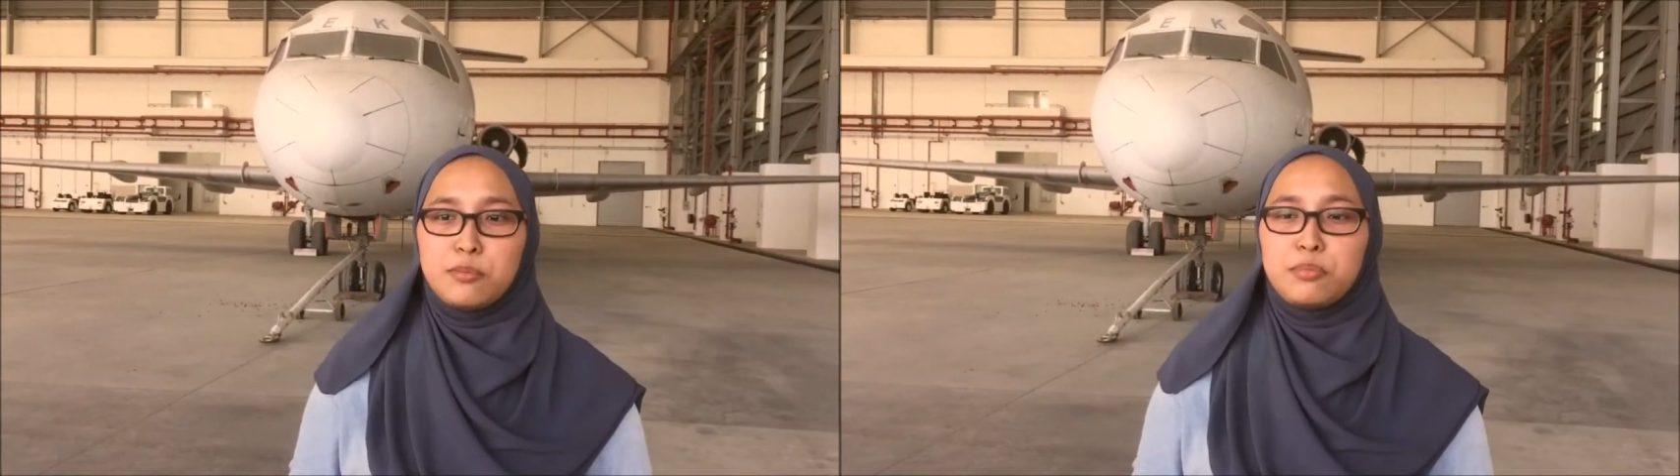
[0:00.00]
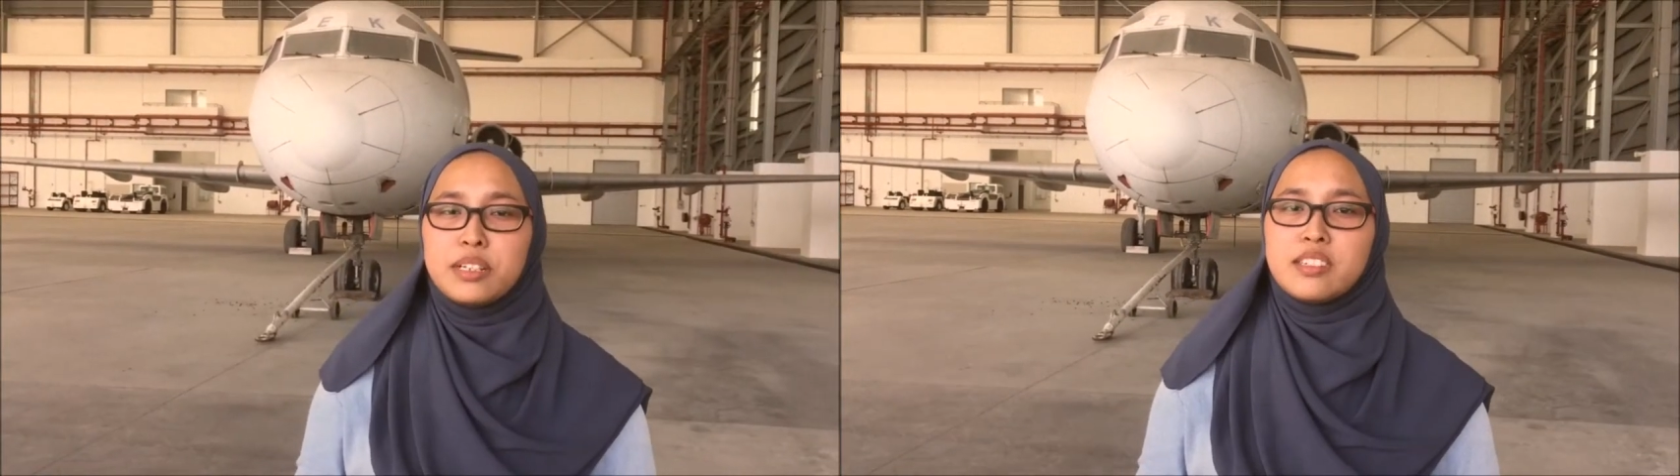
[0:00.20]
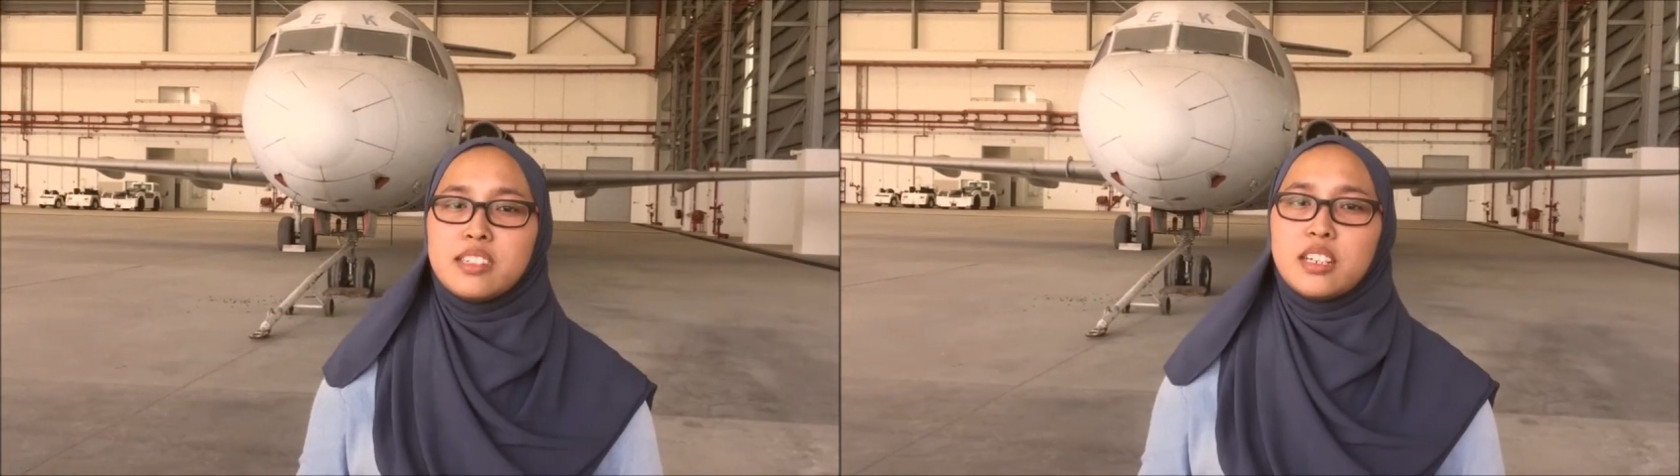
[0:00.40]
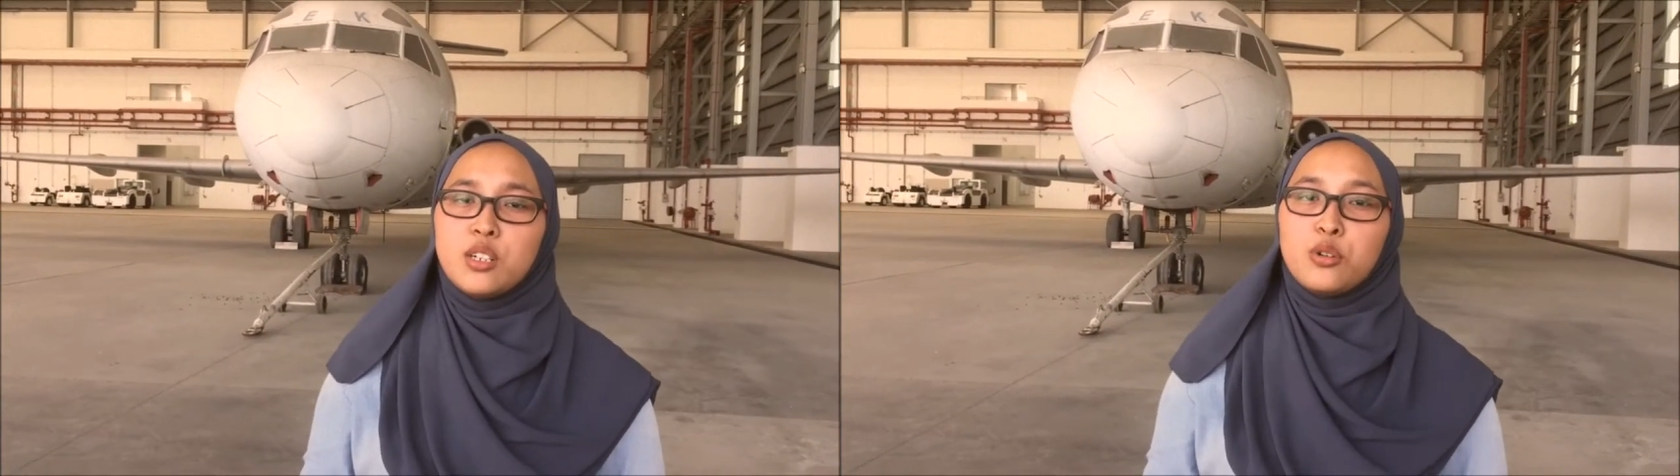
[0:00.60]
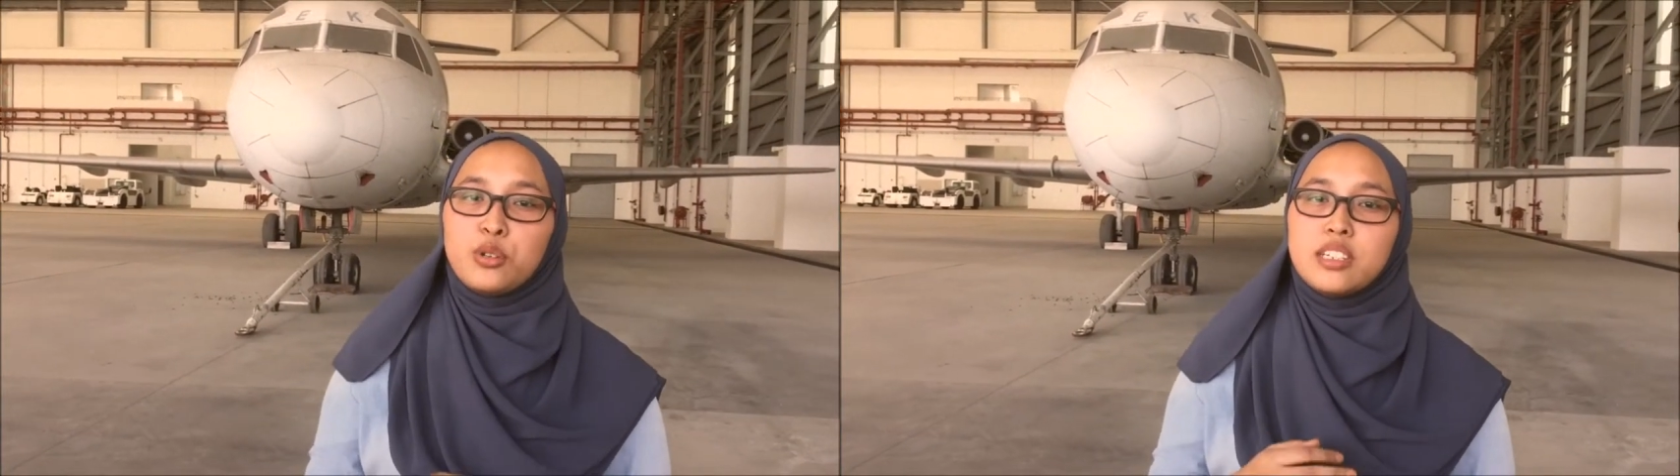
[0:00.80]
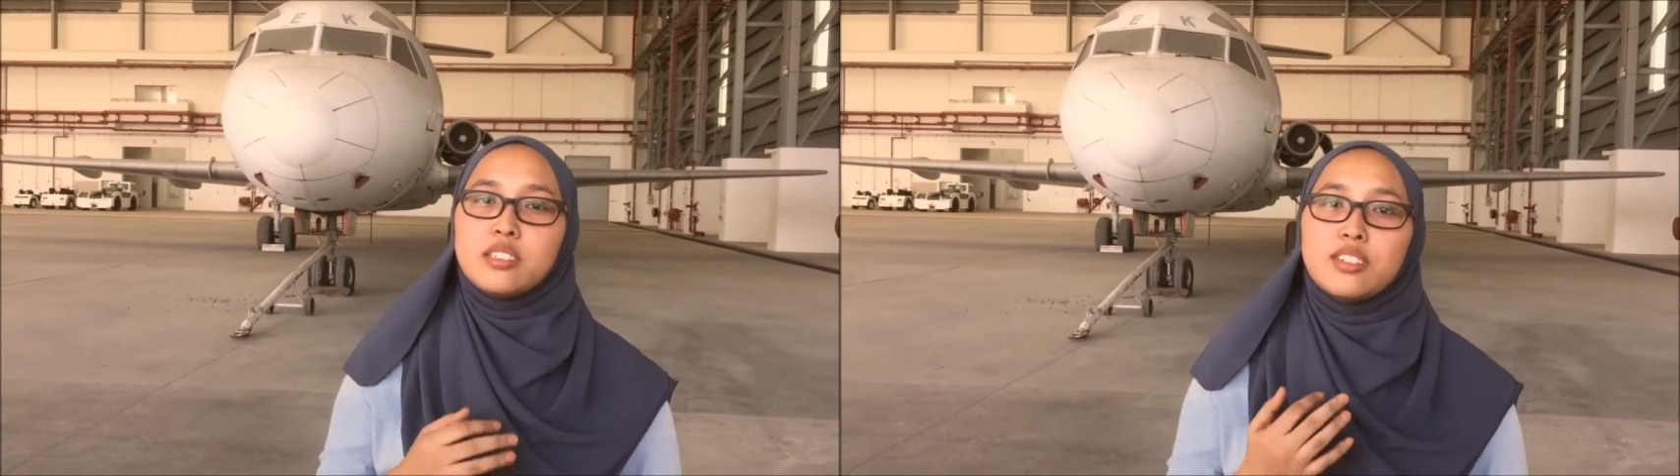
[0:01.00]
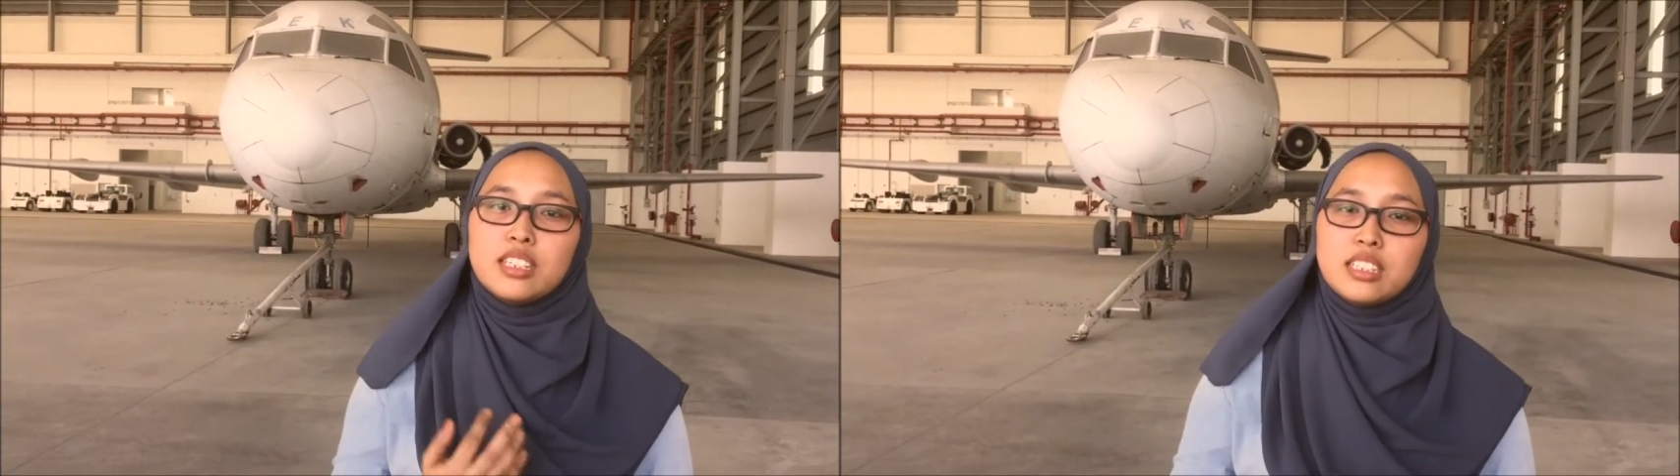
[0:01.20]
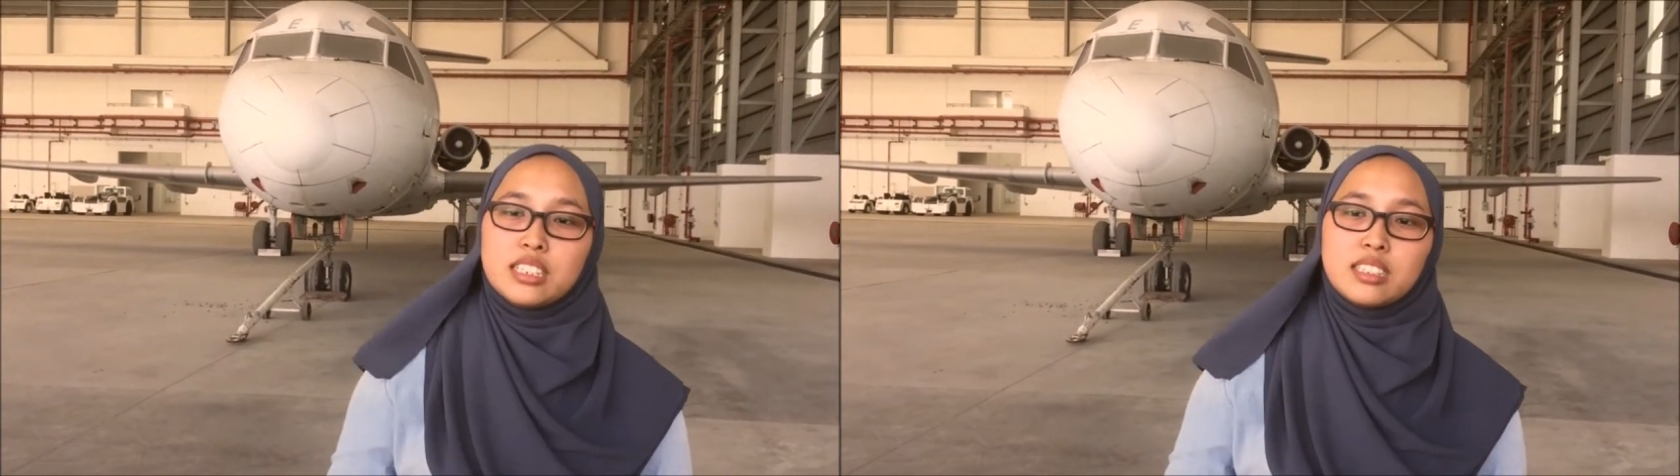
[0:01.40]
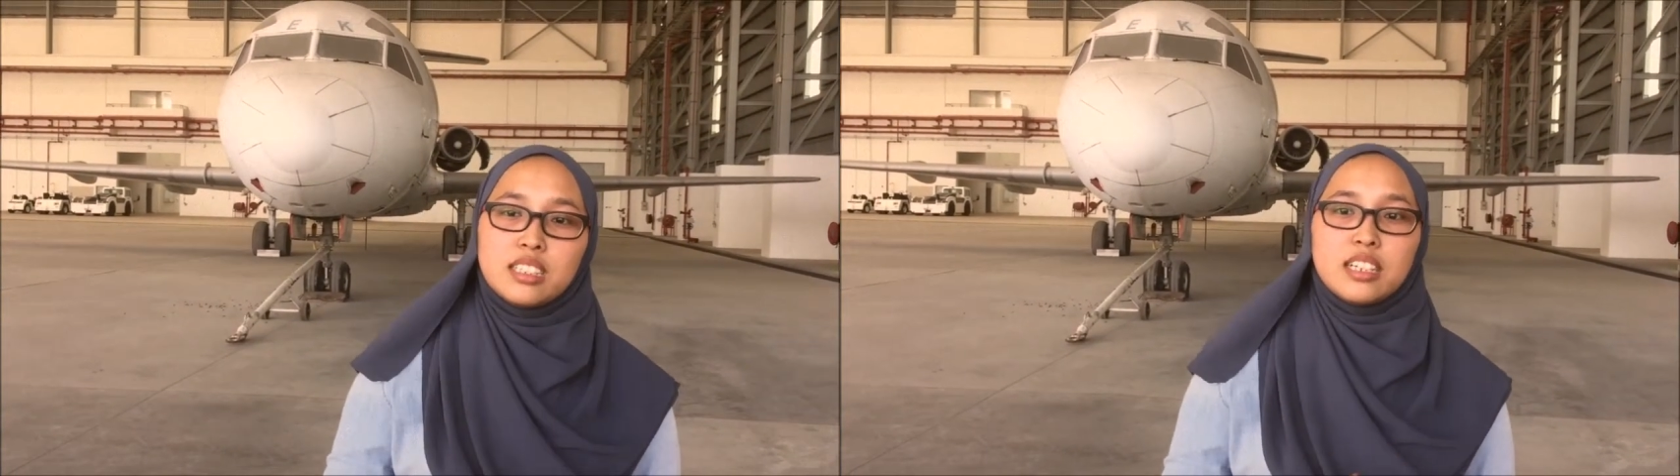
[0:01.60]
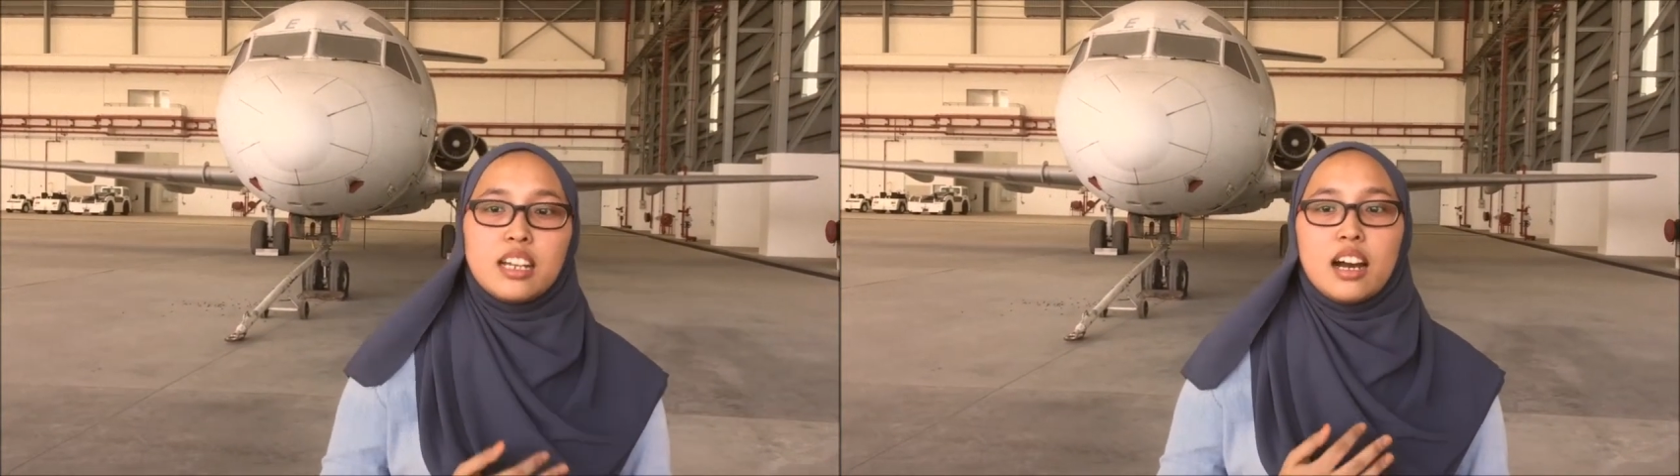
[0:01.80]
a person who is
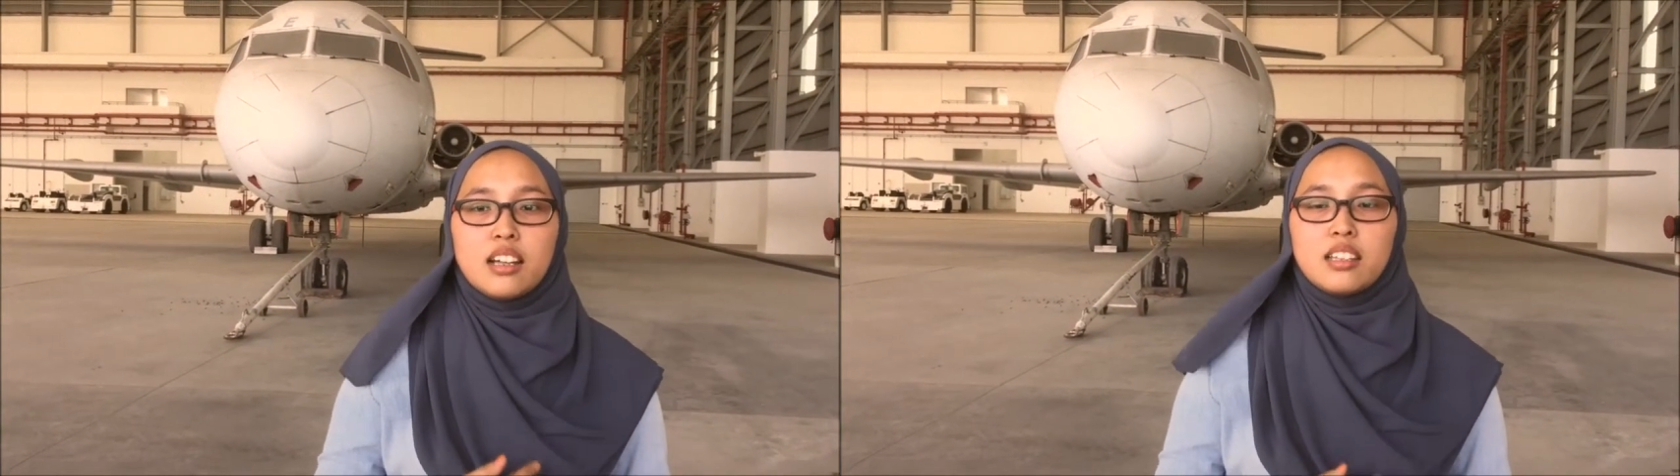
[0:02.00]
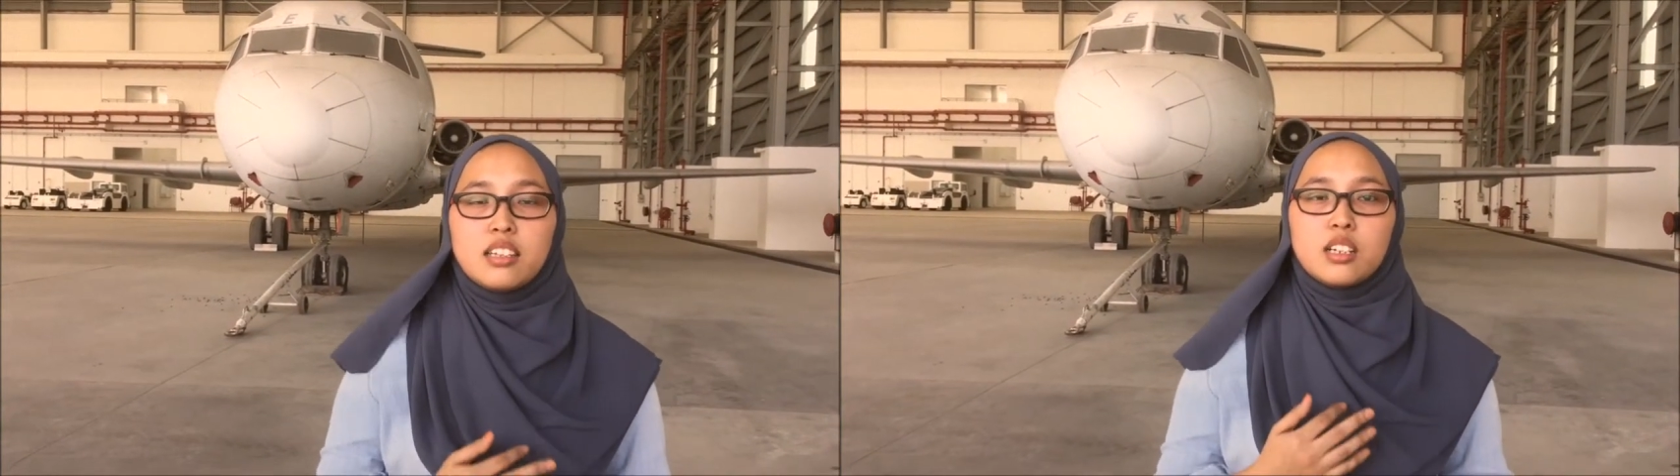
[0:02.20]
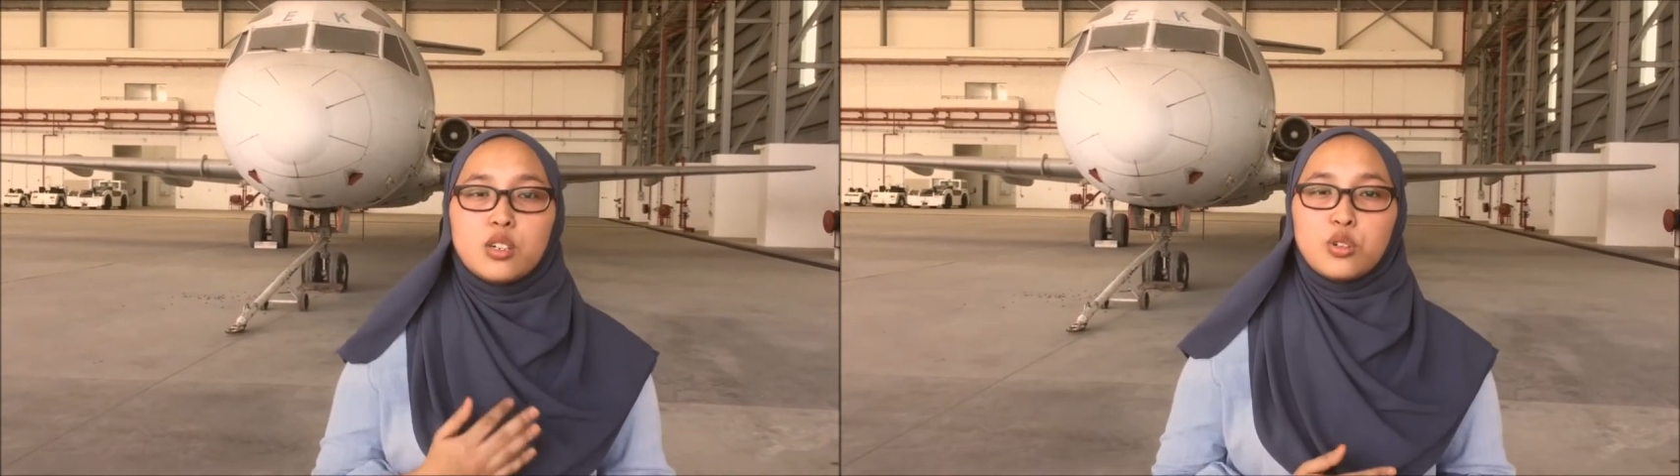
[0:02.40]
registered under the